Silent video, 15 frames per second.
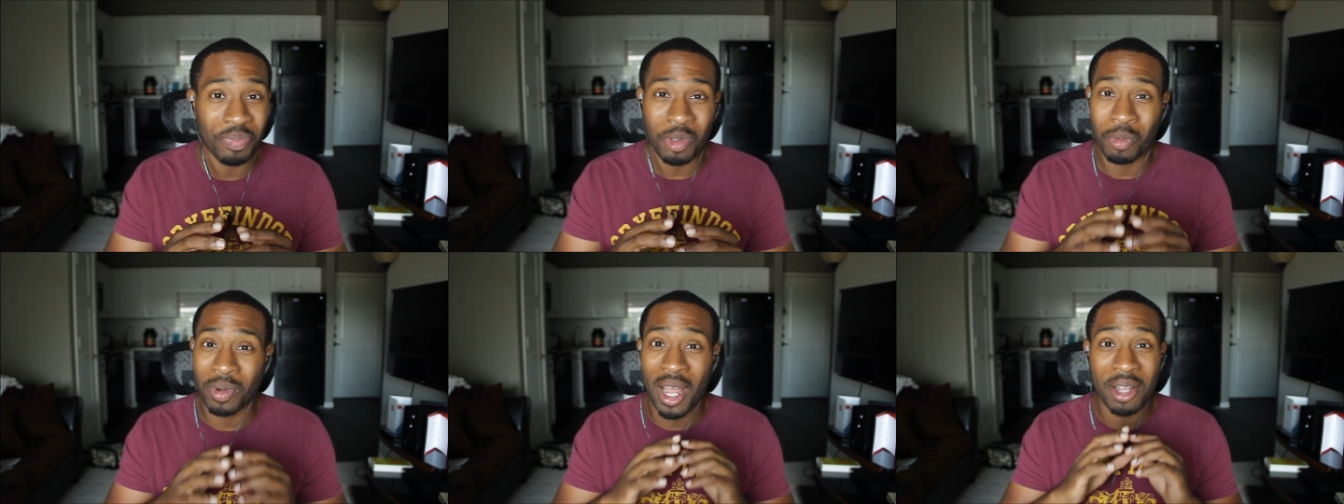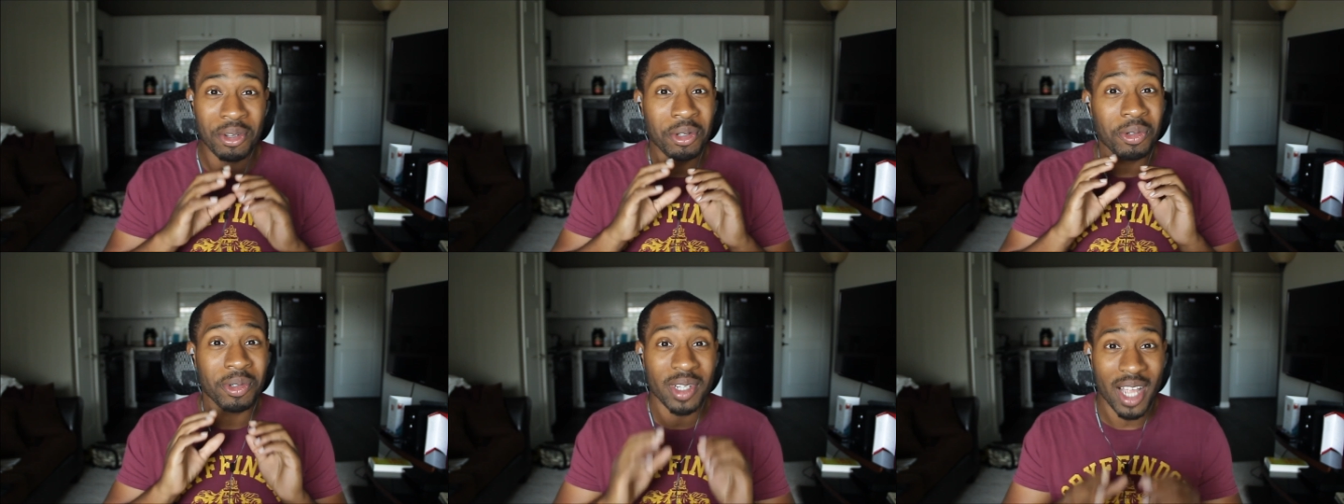When I
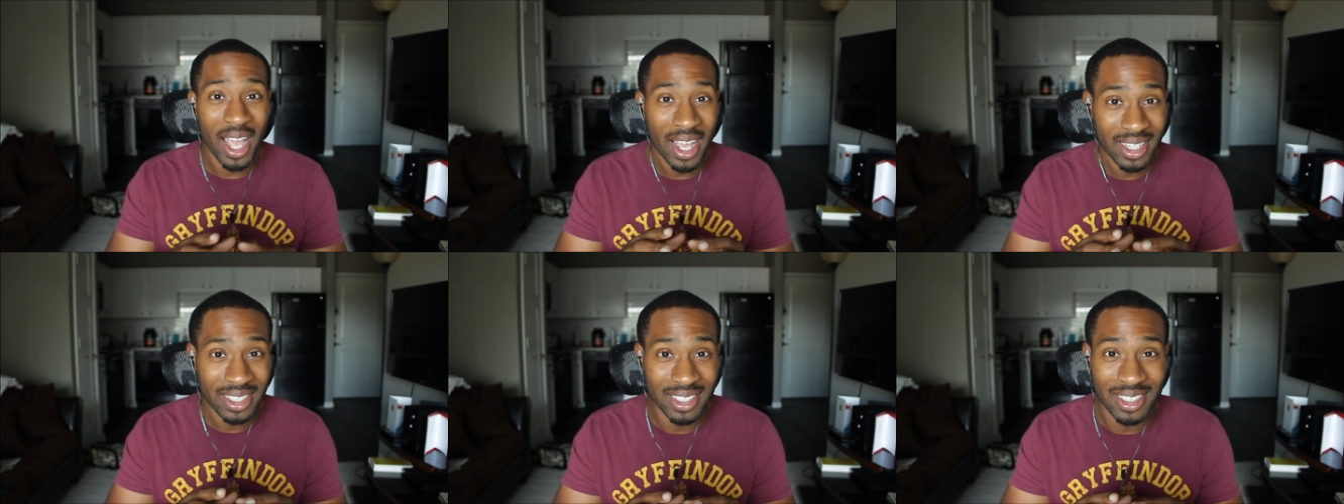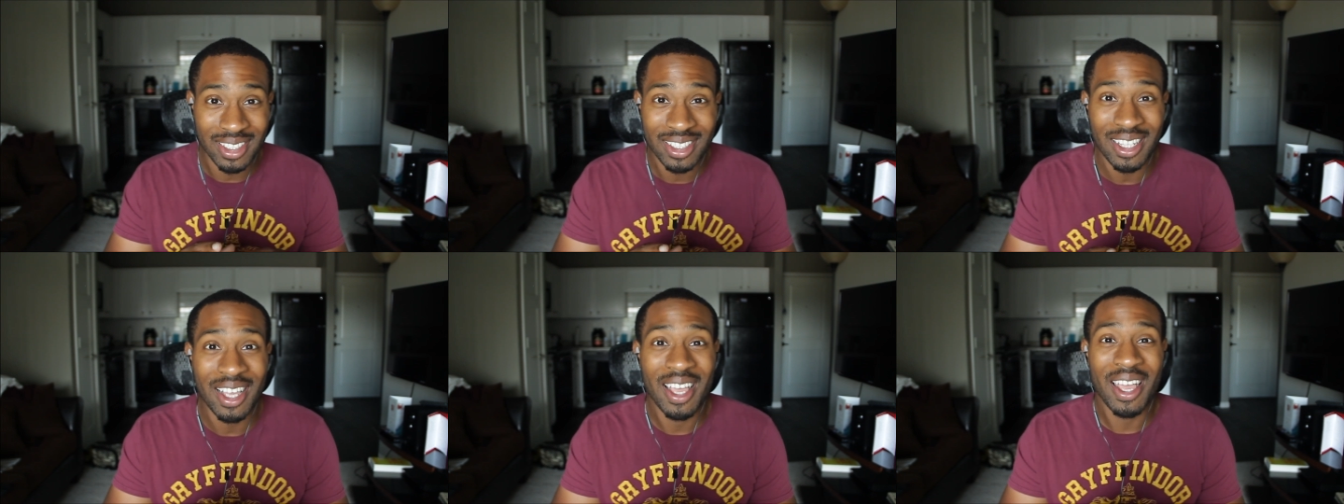do
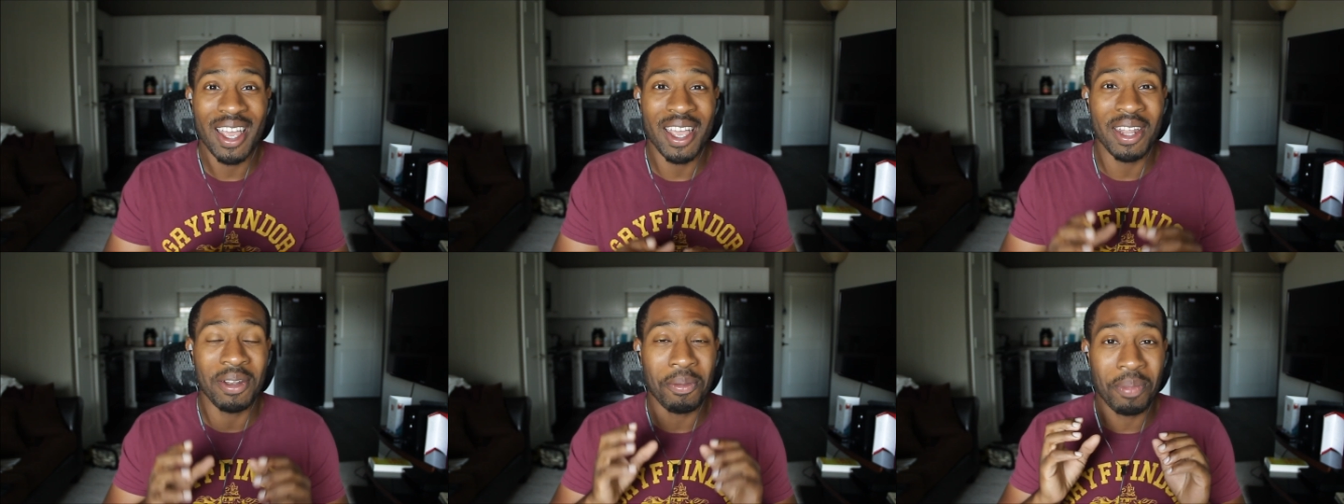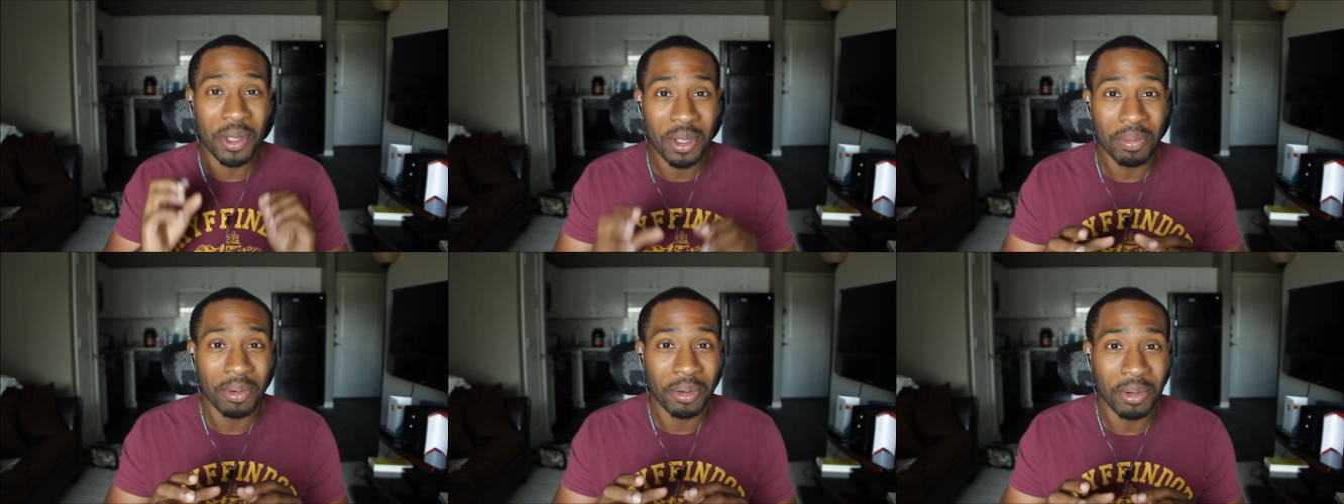reactions and the
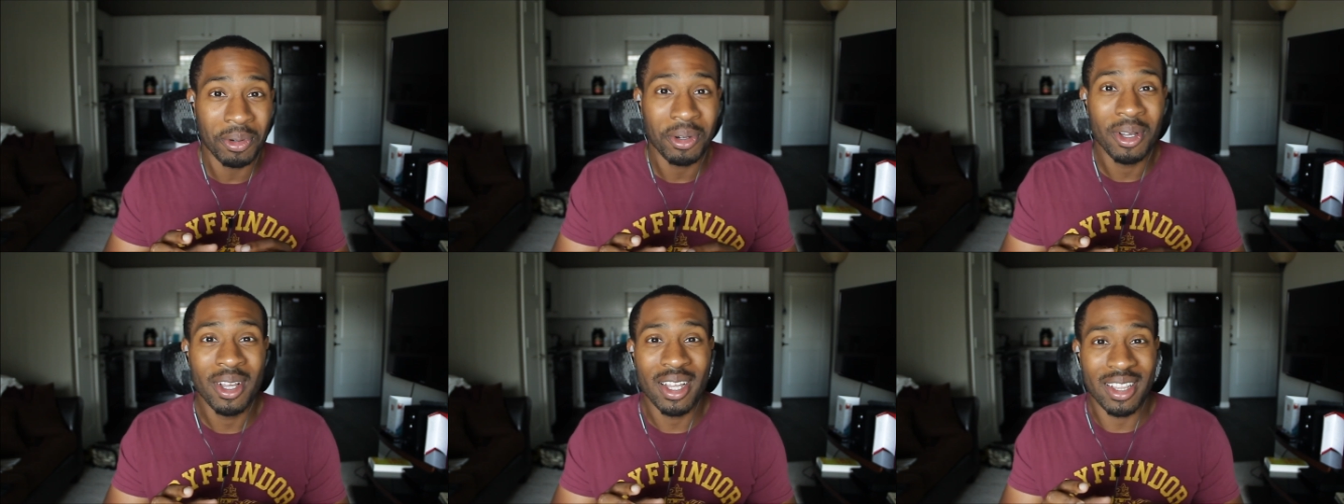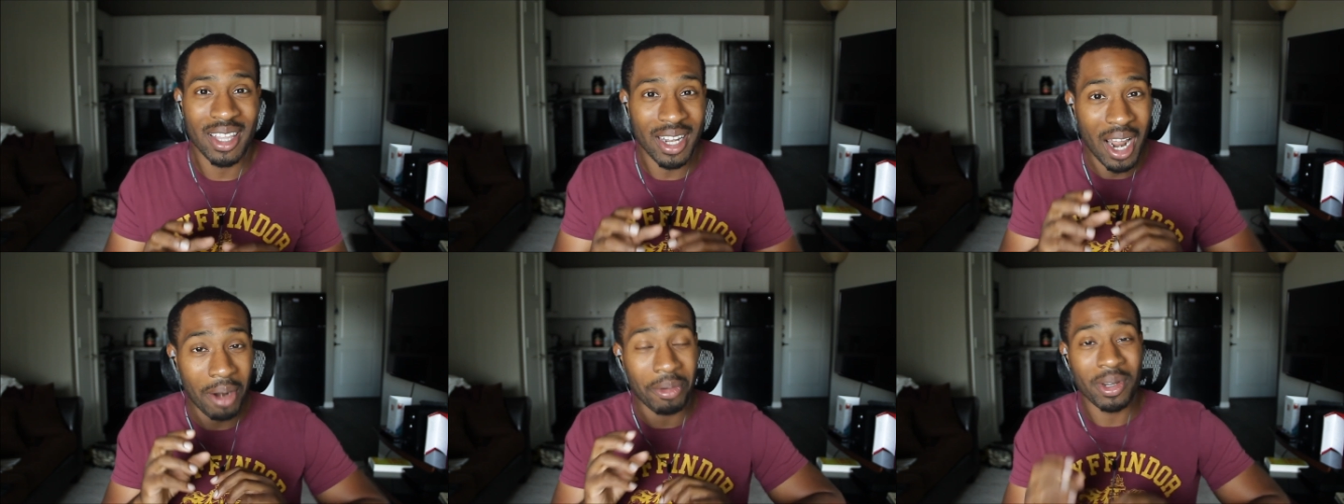people
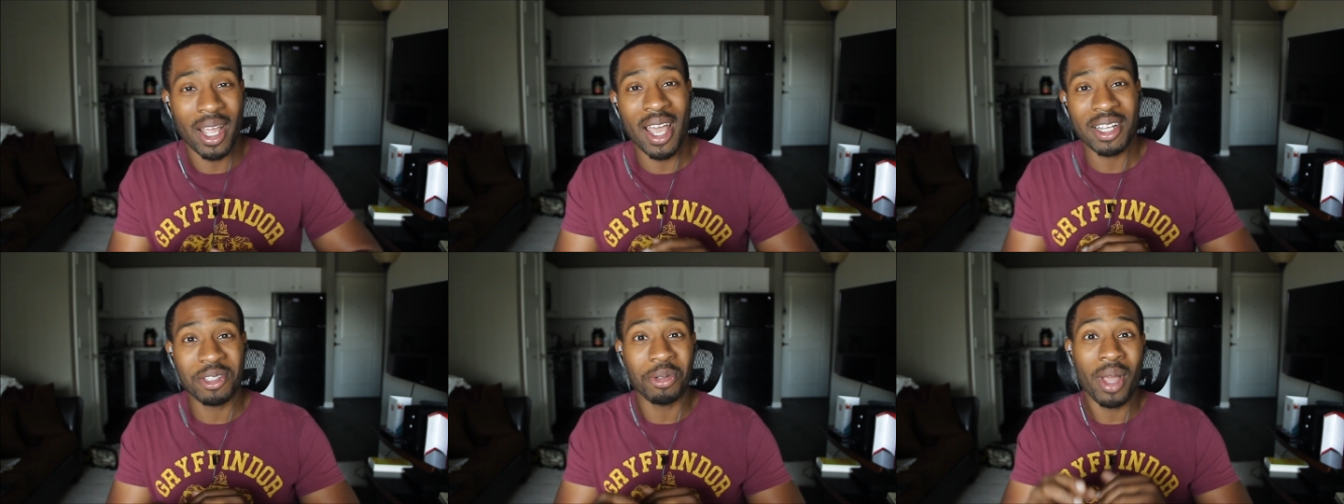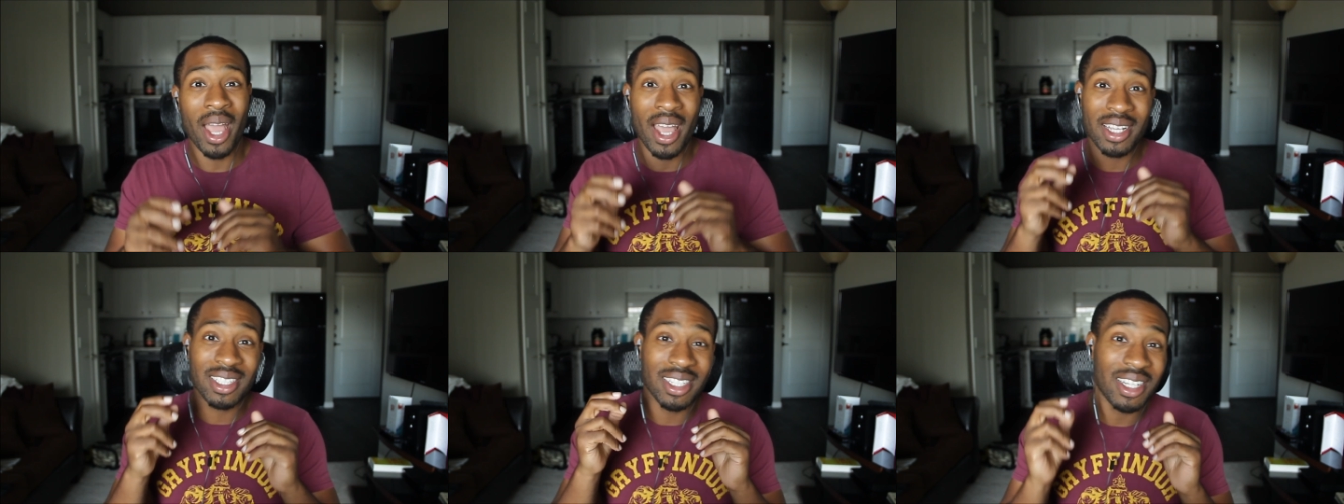that I react to
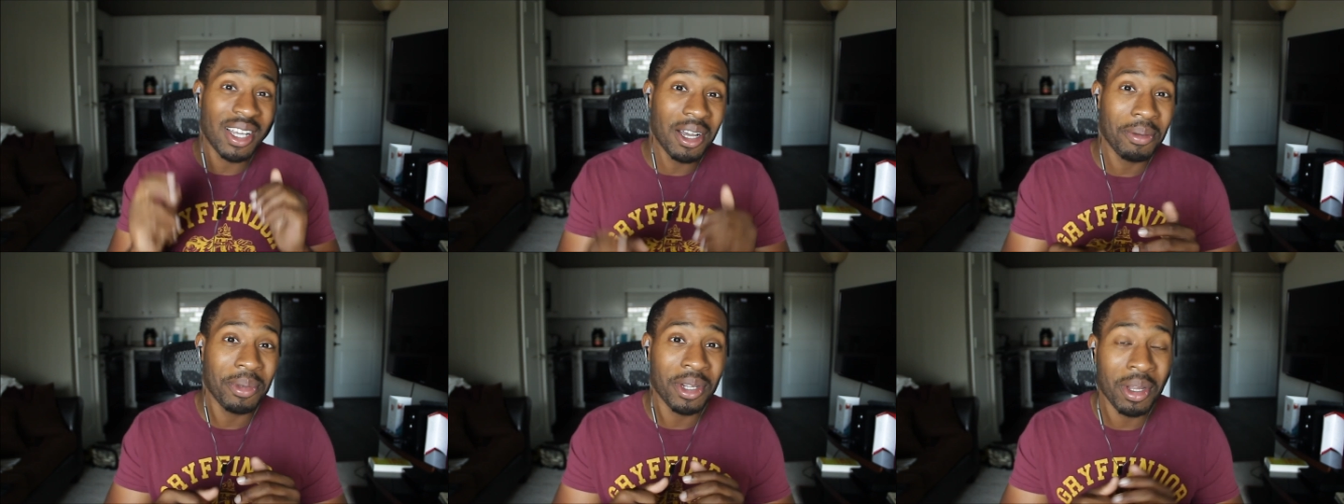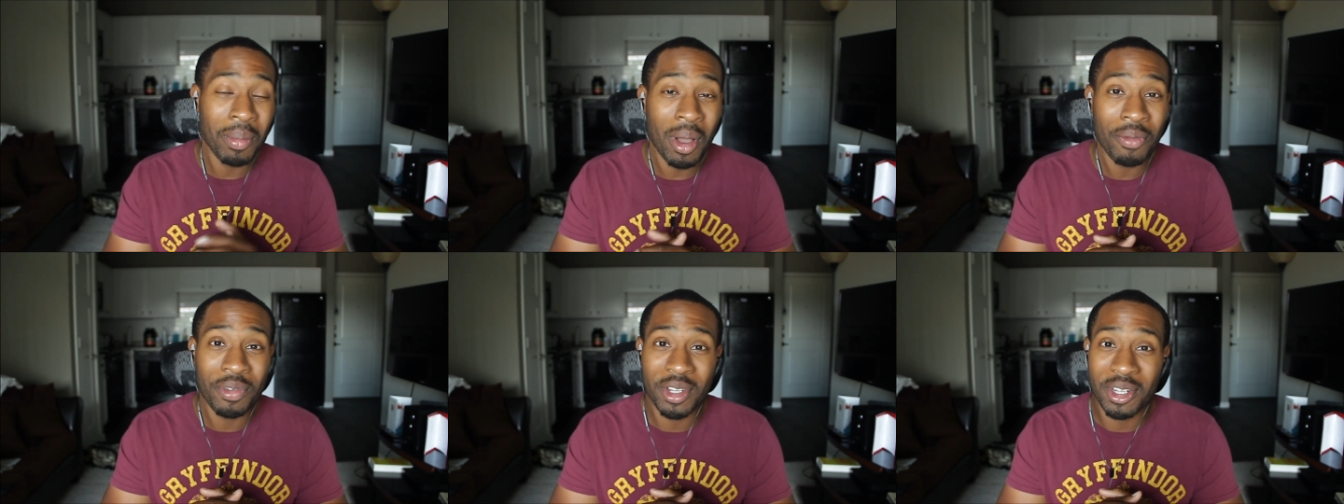actually comment on
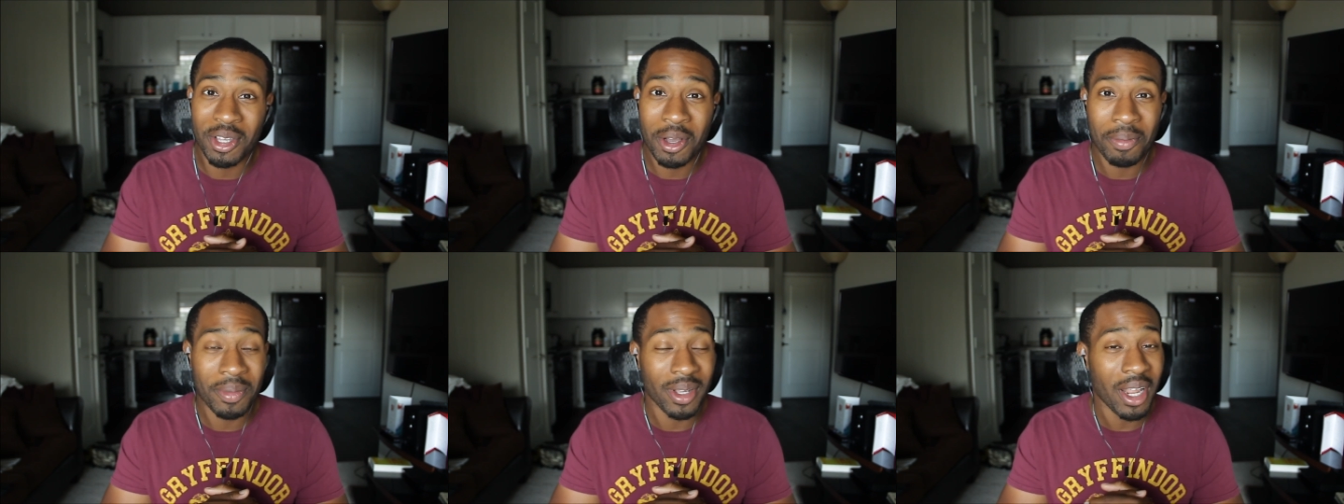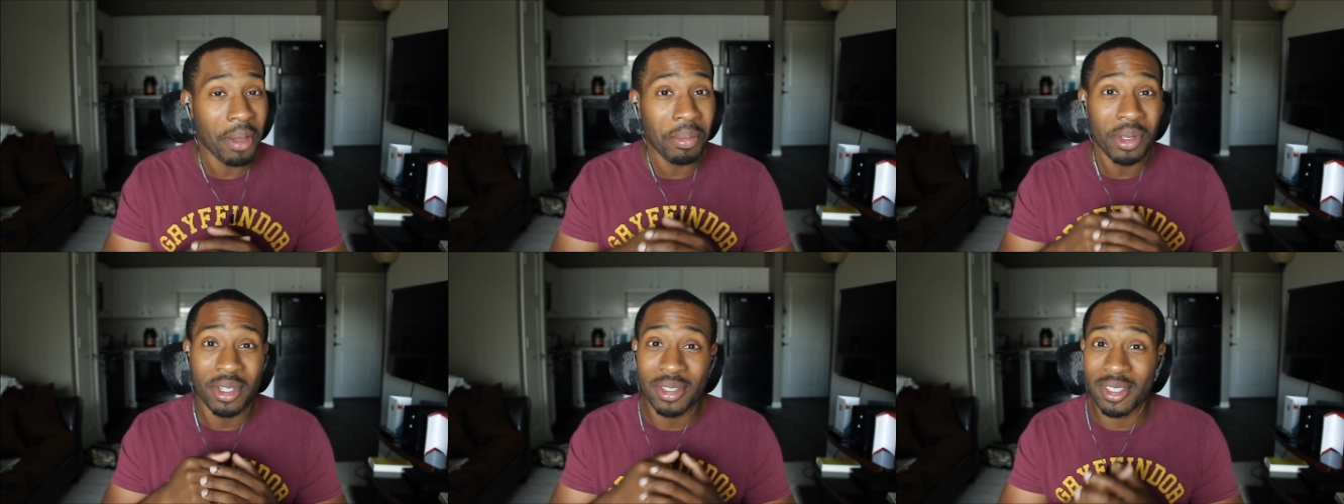my video, man, that
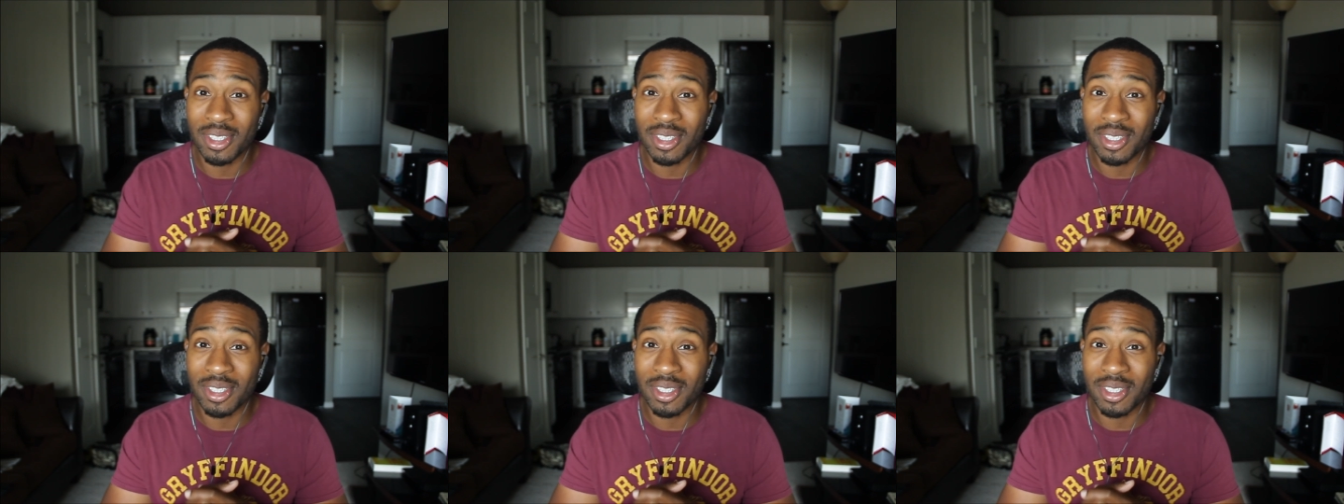means